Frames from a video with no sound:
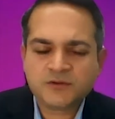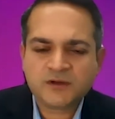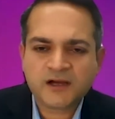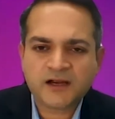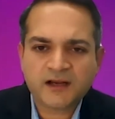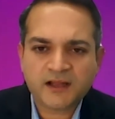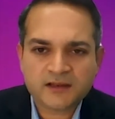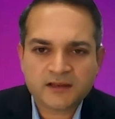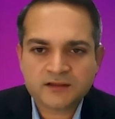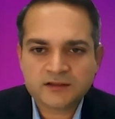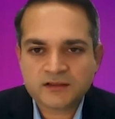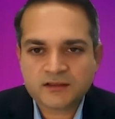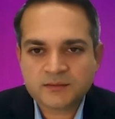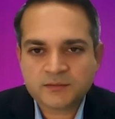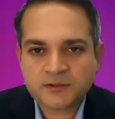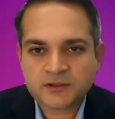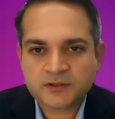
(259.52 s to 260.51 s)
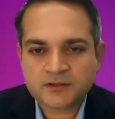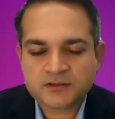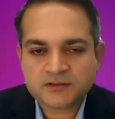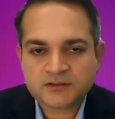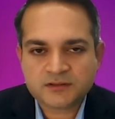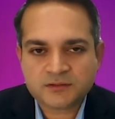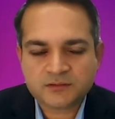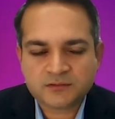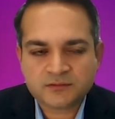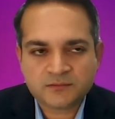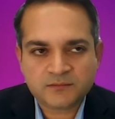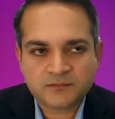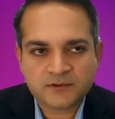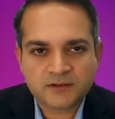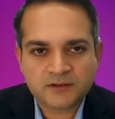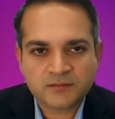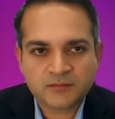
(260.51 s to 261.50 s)
also add, Antony, because you know
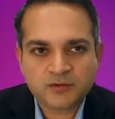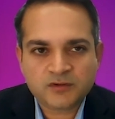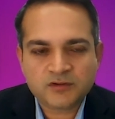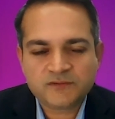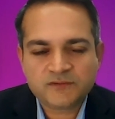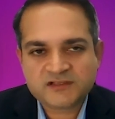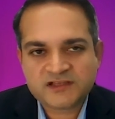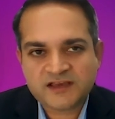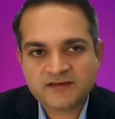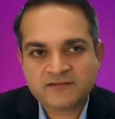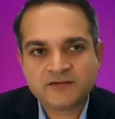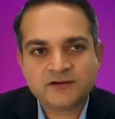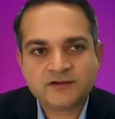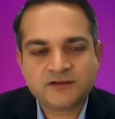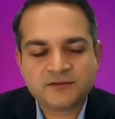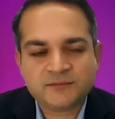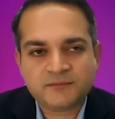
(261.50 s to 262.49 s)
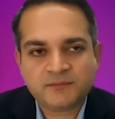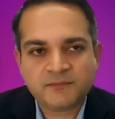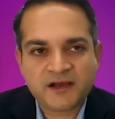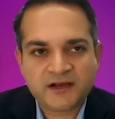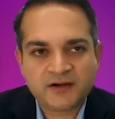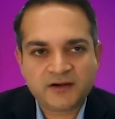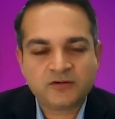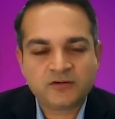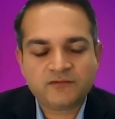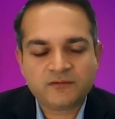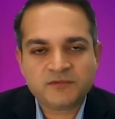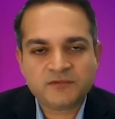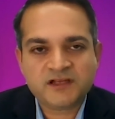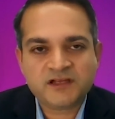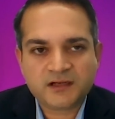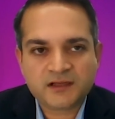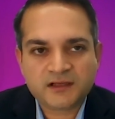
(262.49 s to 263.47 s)
both of us have a background
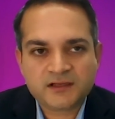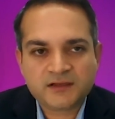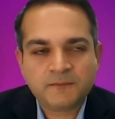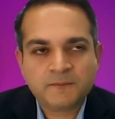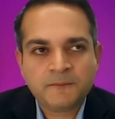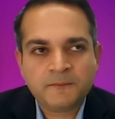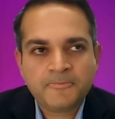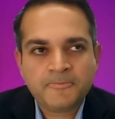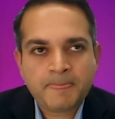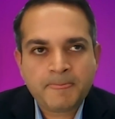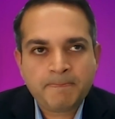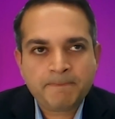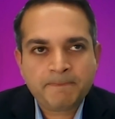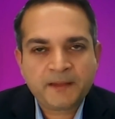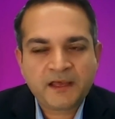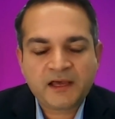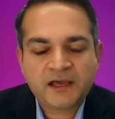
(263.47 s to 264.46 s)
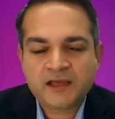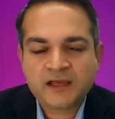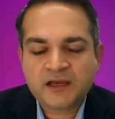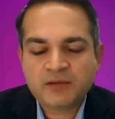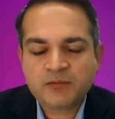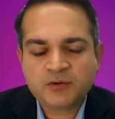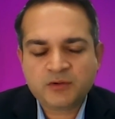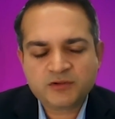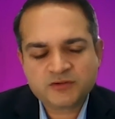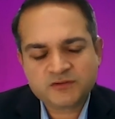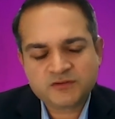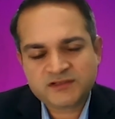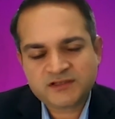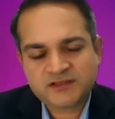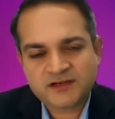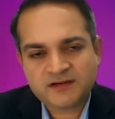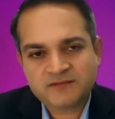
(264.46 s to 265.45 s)
from the airline. I would also
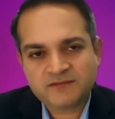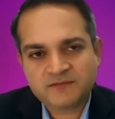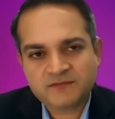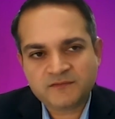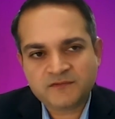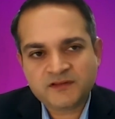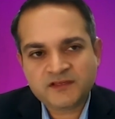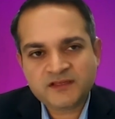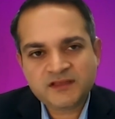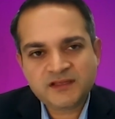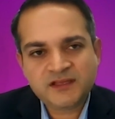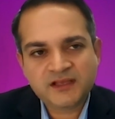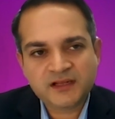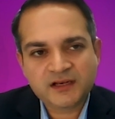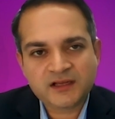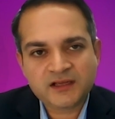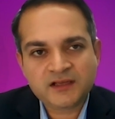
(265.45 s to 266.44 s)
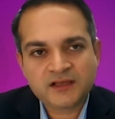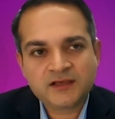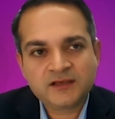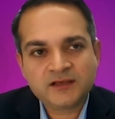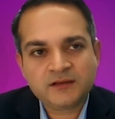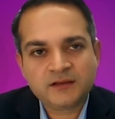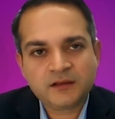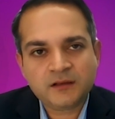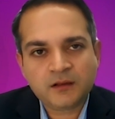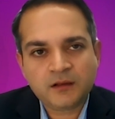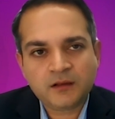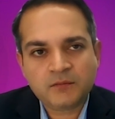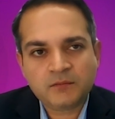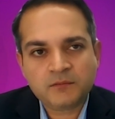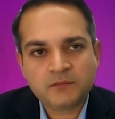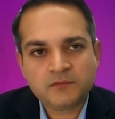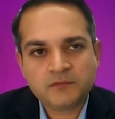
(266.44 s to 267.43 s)
say that within the airline,
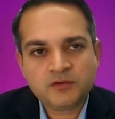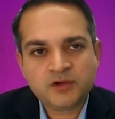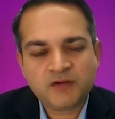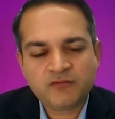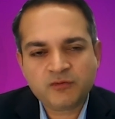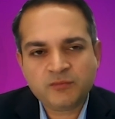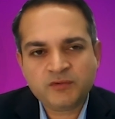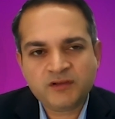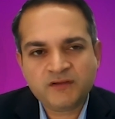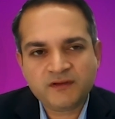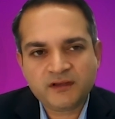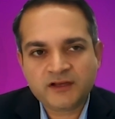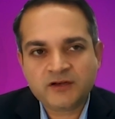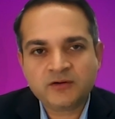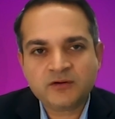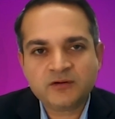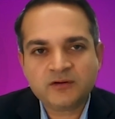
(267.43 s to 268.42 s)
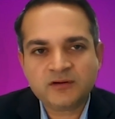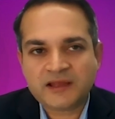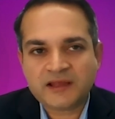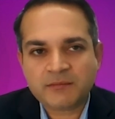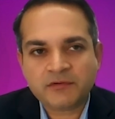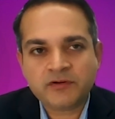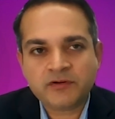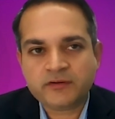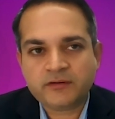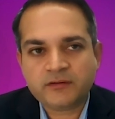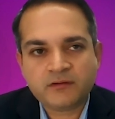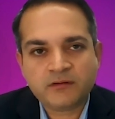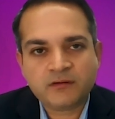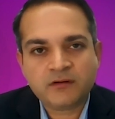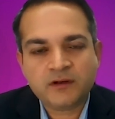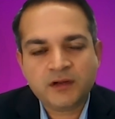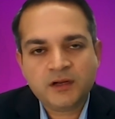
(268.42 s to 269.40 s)
you have to be a very good
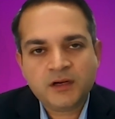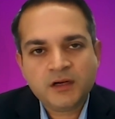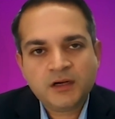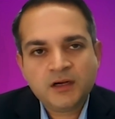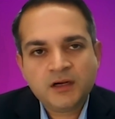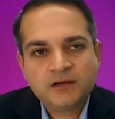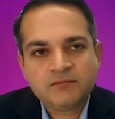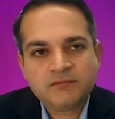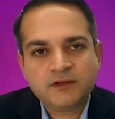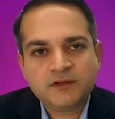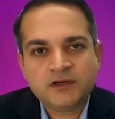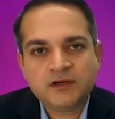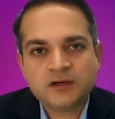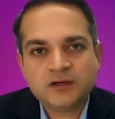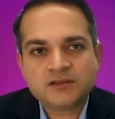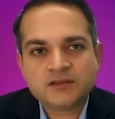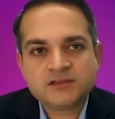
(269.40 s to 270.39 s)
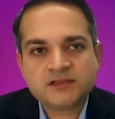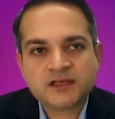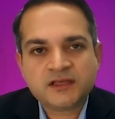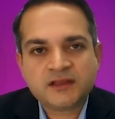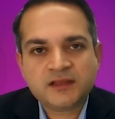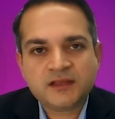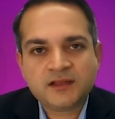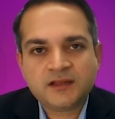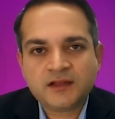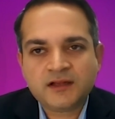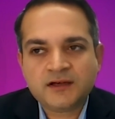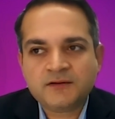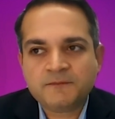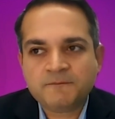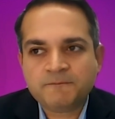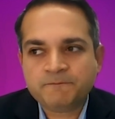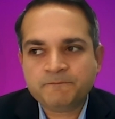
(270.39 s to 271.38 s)
collaborator, because I think
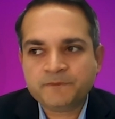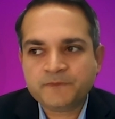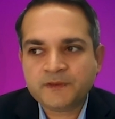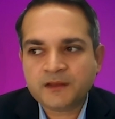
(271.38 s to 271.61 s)
that